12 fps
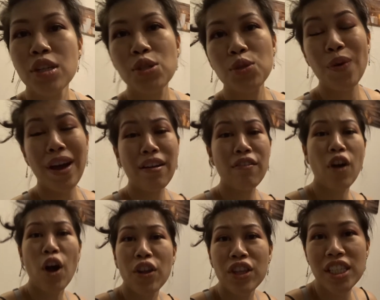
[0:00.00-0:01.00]
So out
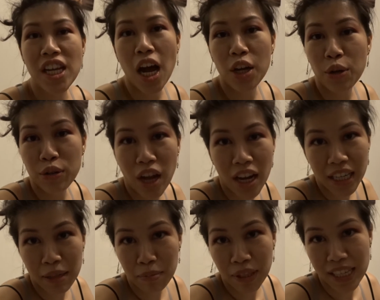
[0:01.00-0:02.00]
of all the
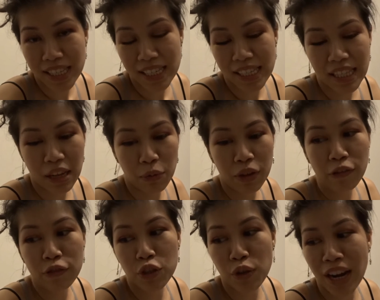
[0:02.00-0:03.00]
takoyaki places that
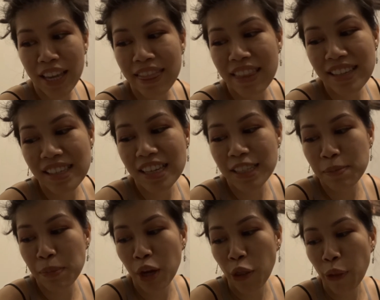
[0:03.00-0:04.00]
we've tried, this
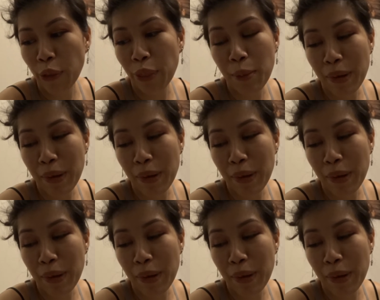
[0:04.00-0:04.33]
has been the